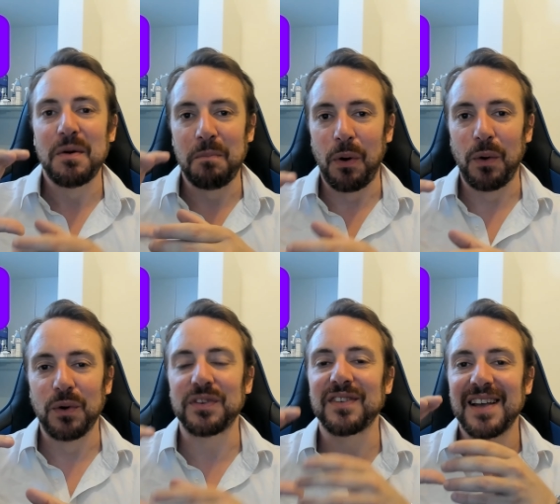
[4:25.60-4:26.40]

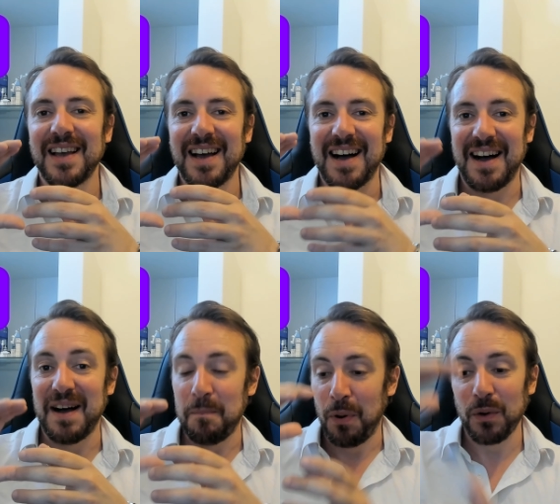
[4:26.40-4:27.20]
pours,
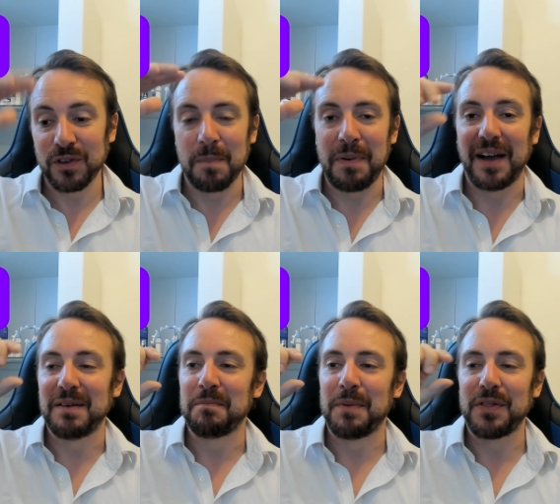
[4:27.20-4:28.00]
uh, pours the
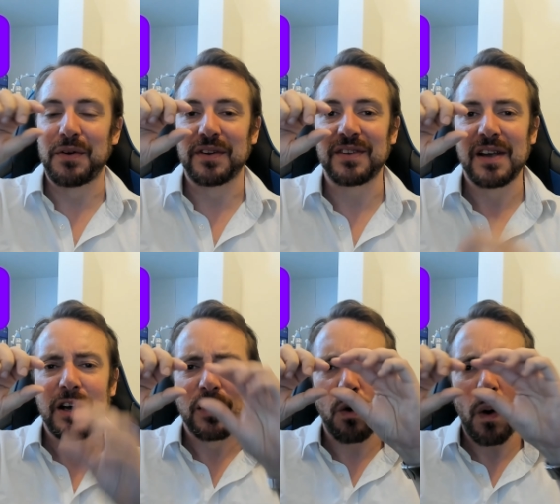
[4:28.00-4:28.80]
pint, but there is
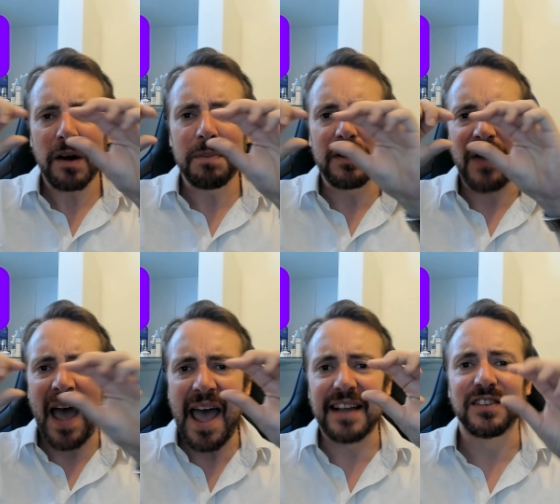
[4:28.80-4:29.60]
quite a bit of
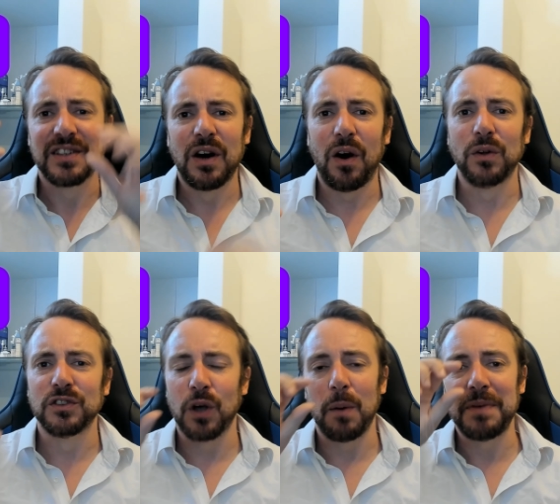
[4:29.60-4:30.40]
head on
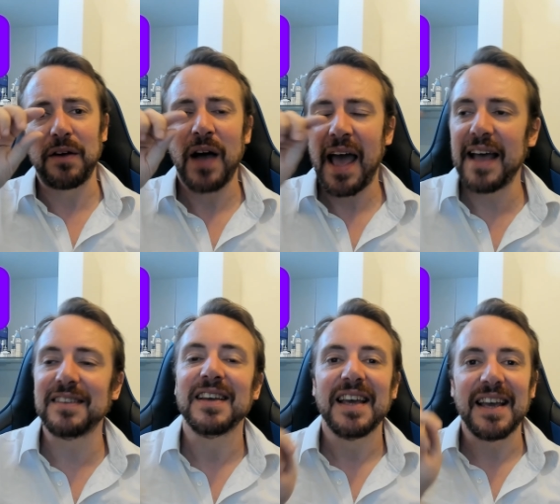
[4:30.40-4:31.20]
top. Now,
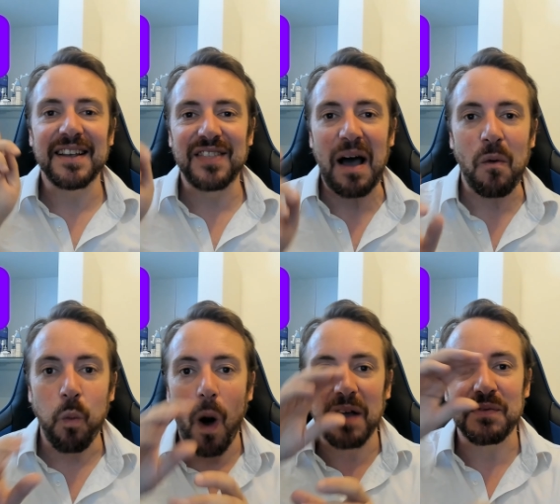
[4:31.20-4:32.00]
head is that
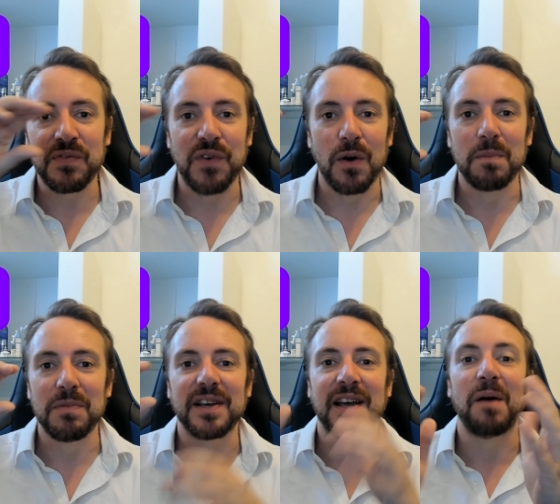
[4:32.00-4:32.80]
white foam
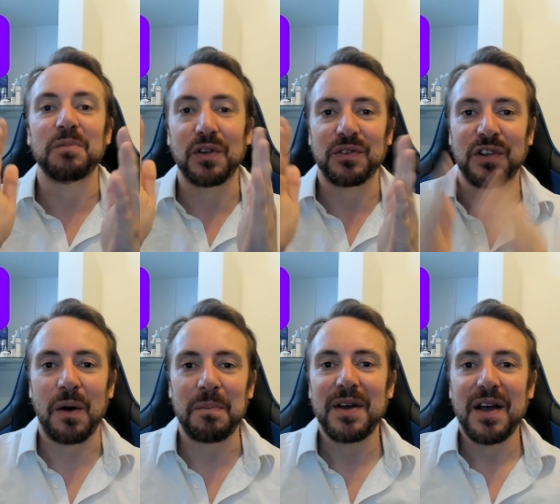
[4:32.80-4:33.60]
that comes on
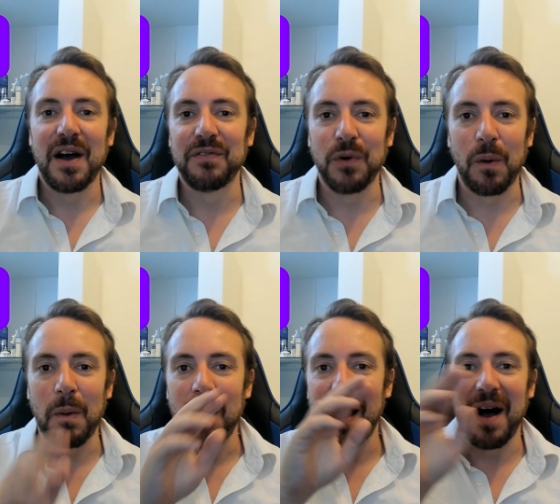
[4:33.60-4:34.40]
top of
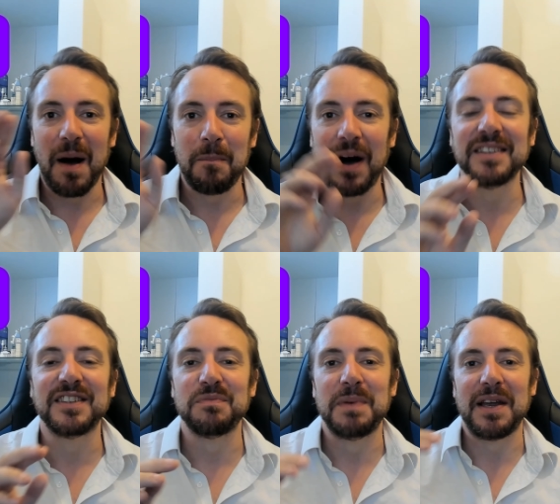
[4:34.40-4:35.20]
your uh, pint
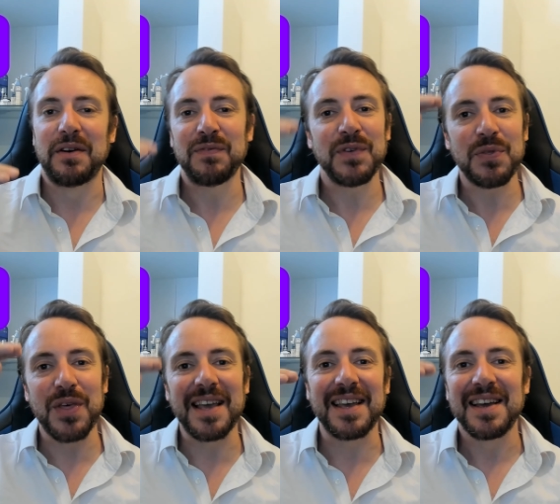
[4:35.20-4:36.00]
of beer. If you
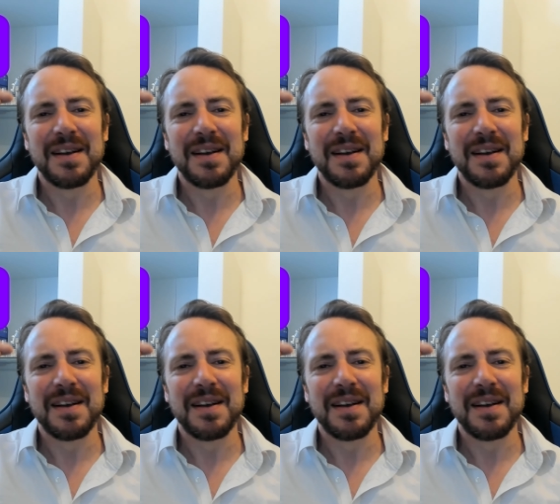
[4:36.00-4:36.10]
think